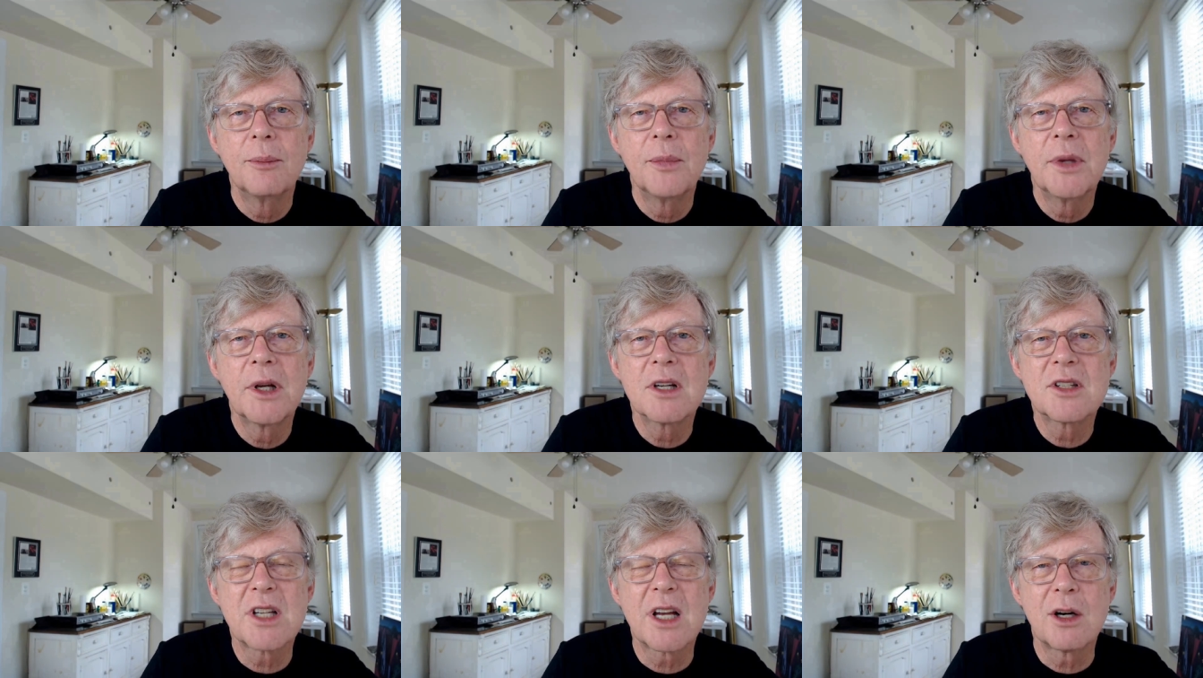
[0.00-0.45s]

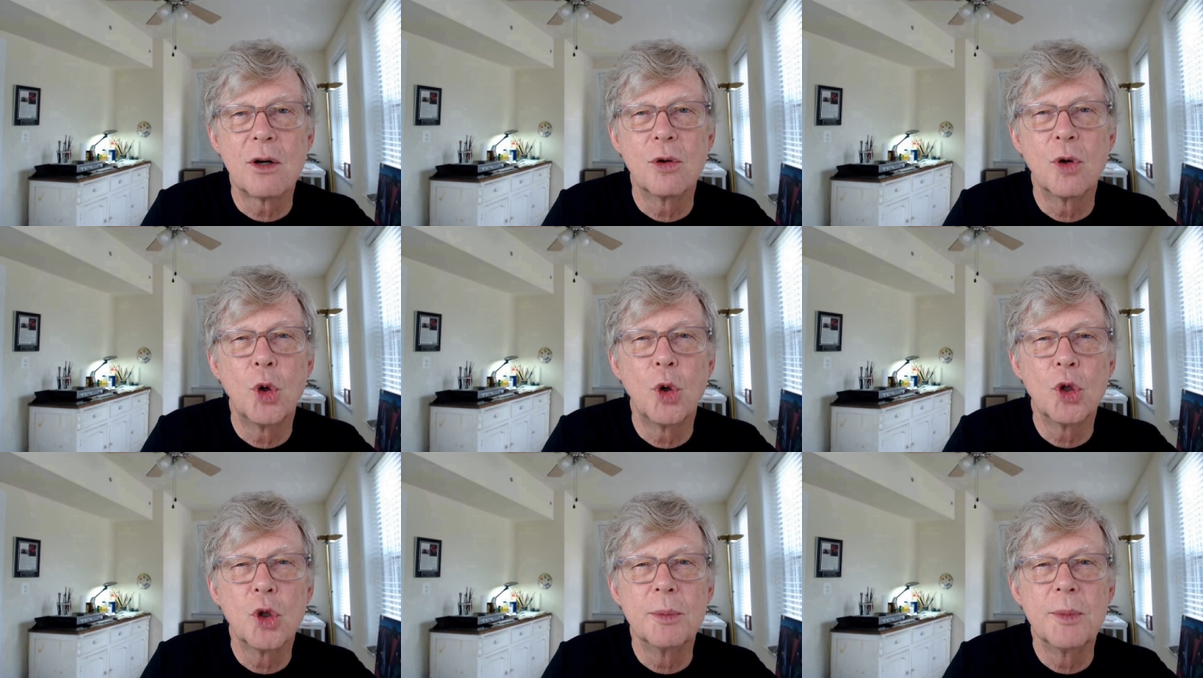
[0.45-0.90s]
because I
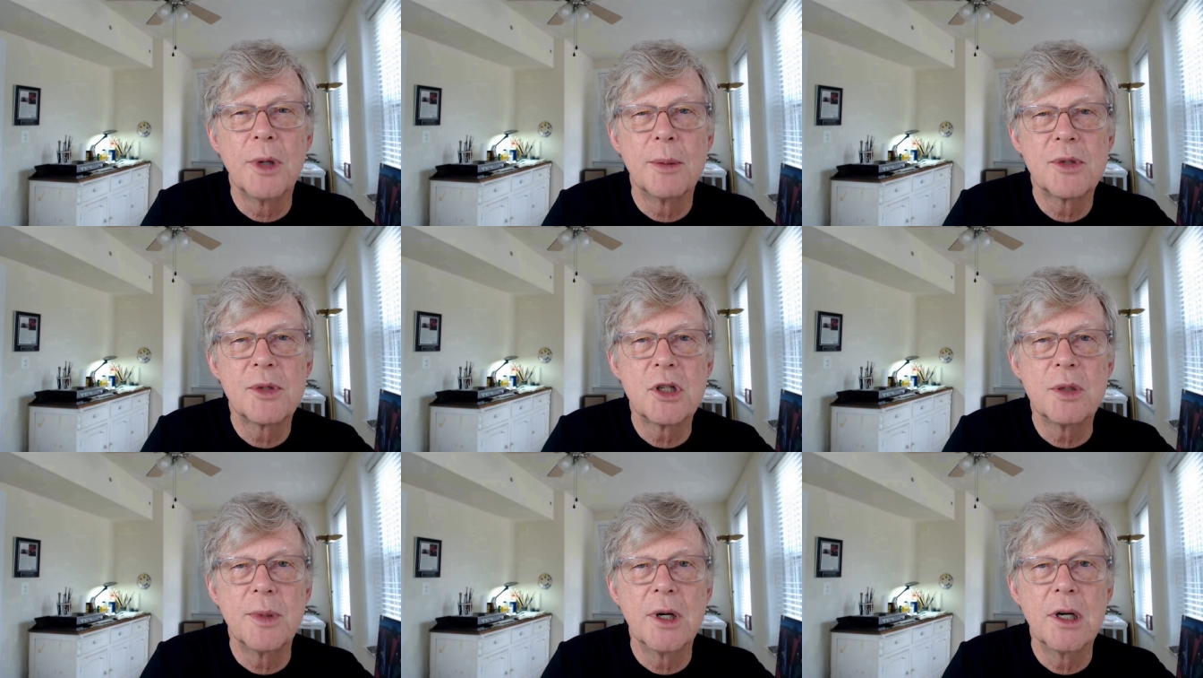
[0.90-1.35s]
don't hold them
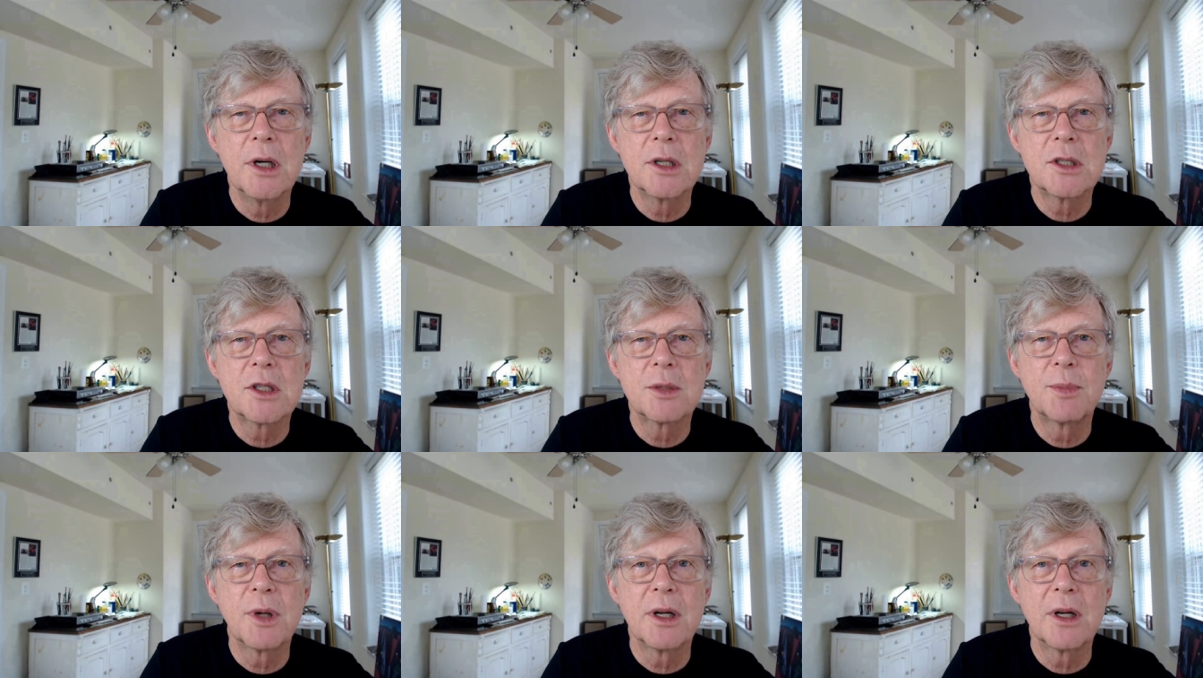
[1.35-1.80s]
up too
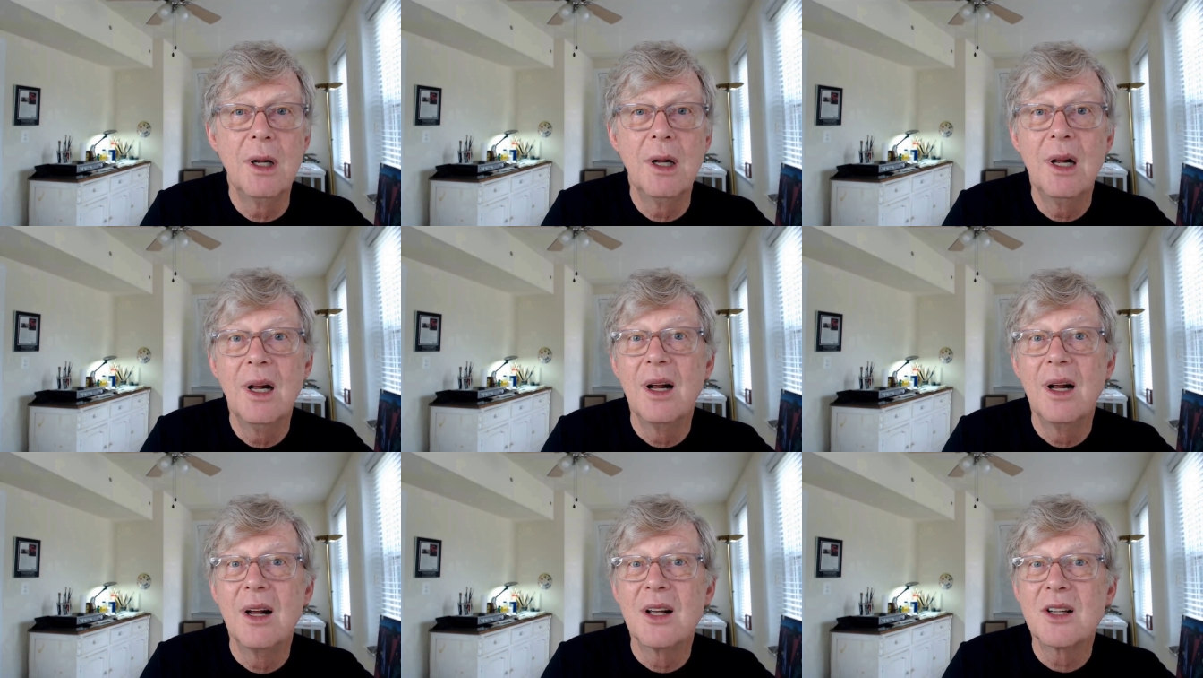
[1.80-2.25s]
much. But
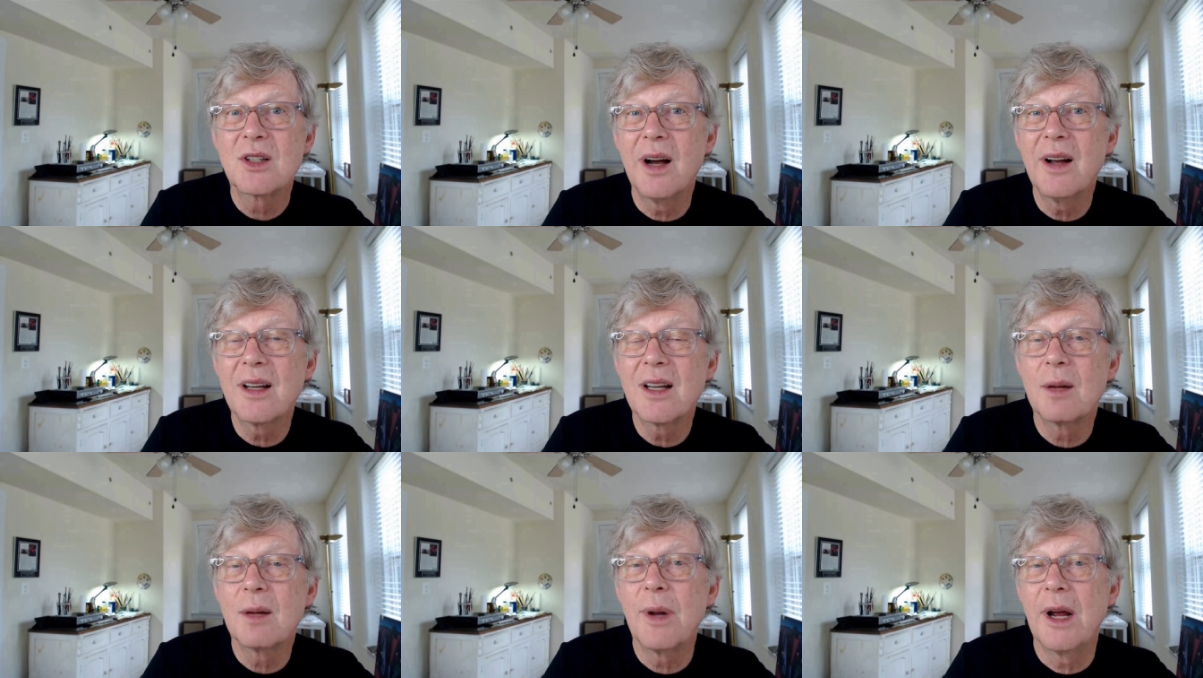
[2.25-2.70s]
so
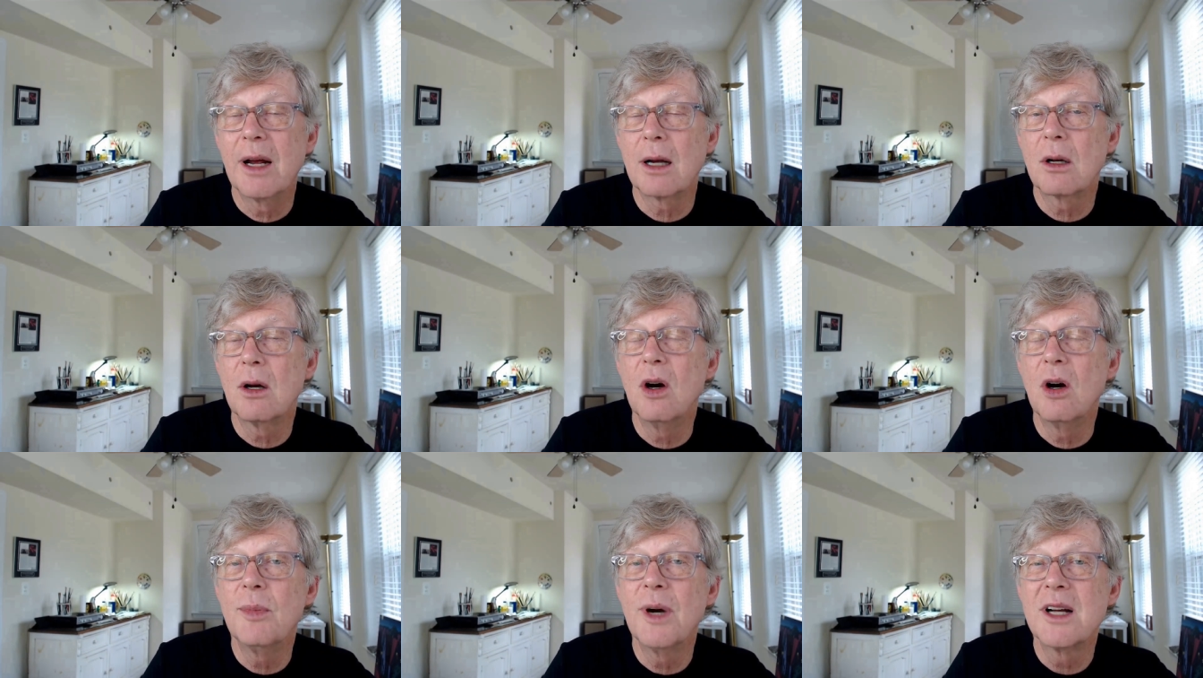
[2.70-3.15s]
I get
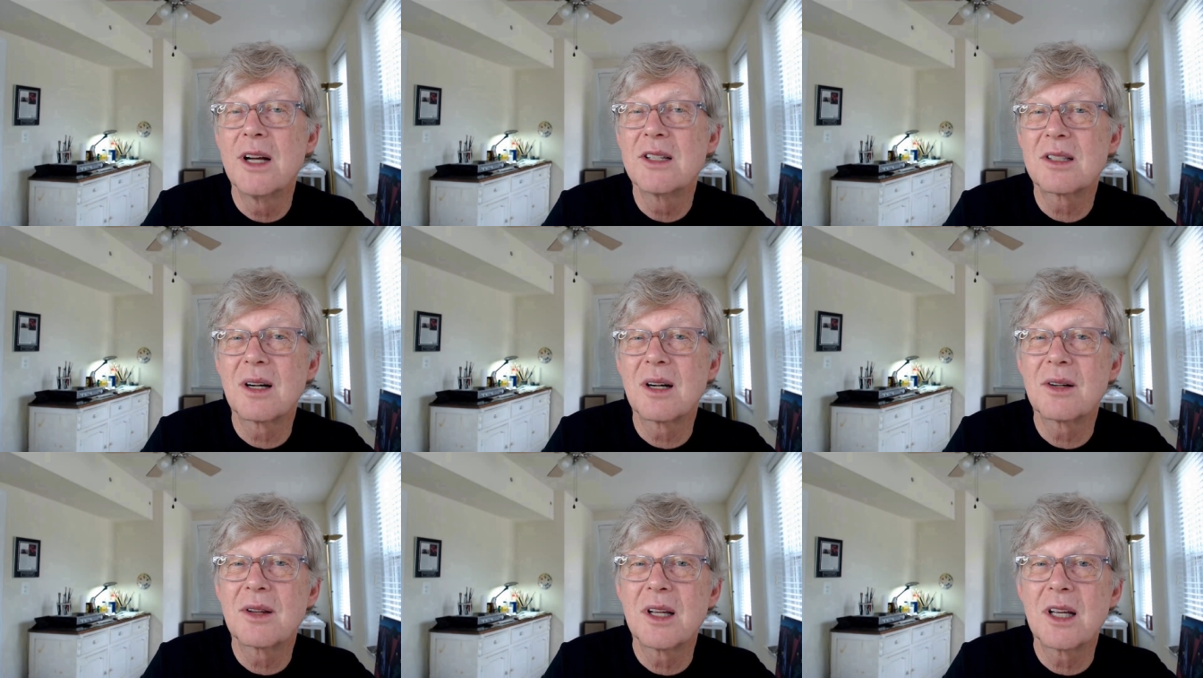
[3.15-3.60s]
back home, I
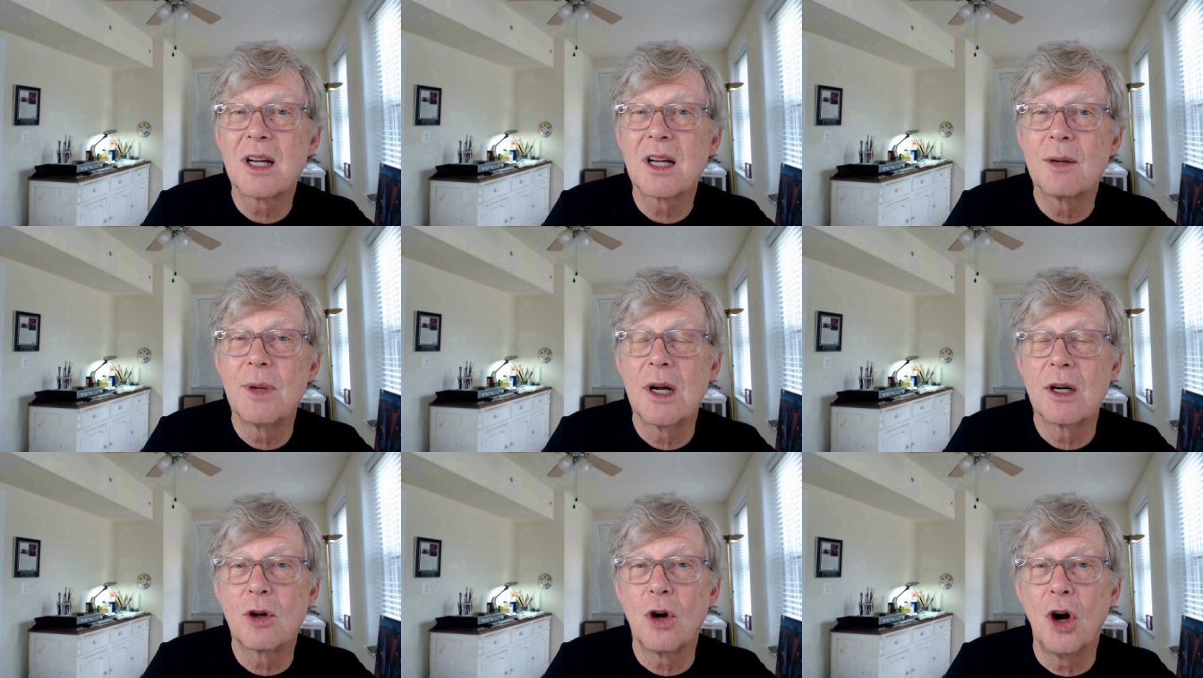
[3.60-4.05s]
start thinking
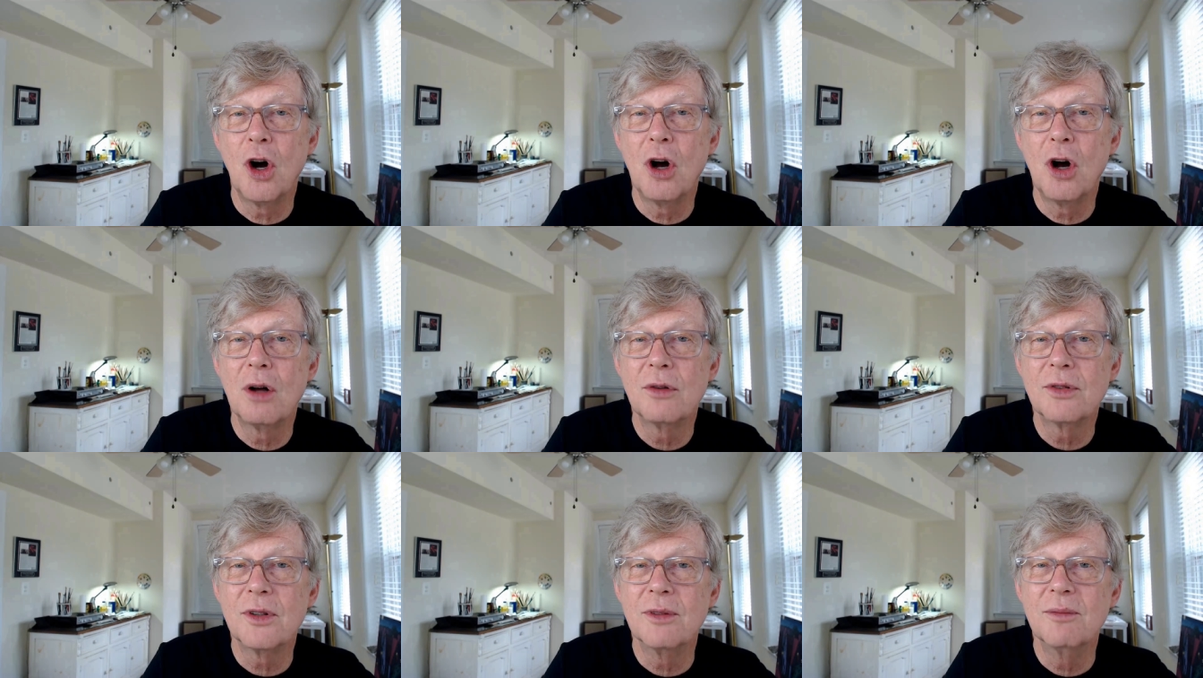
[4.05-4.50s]
about
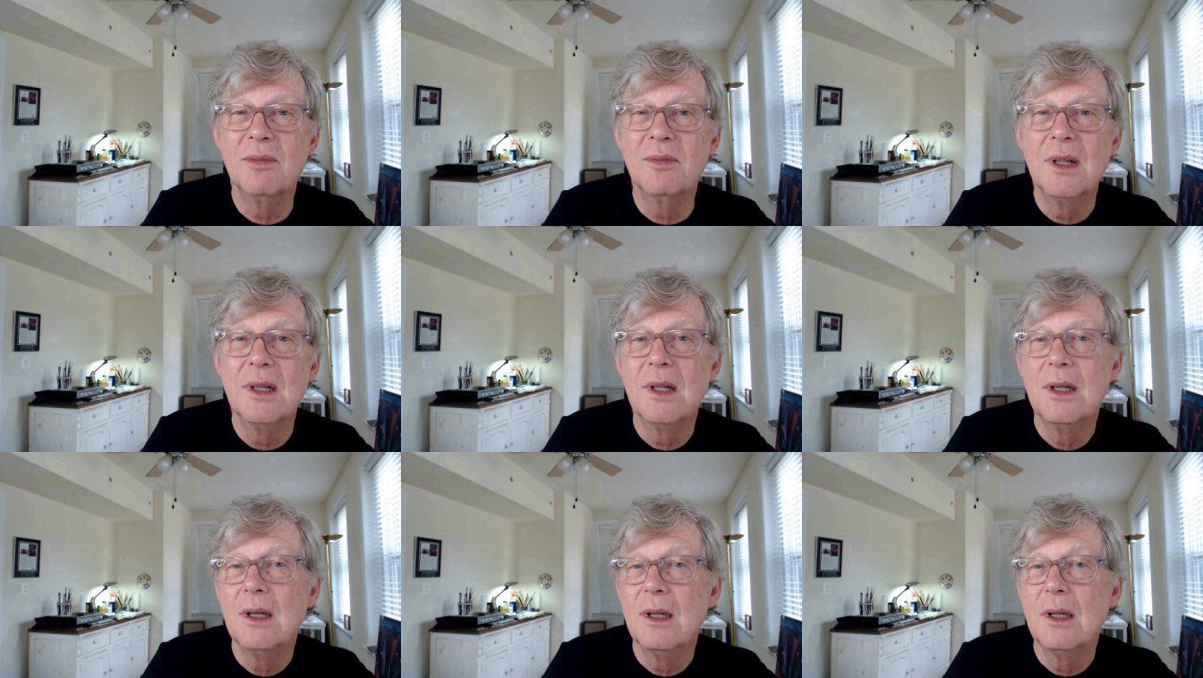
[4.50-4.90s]
golf and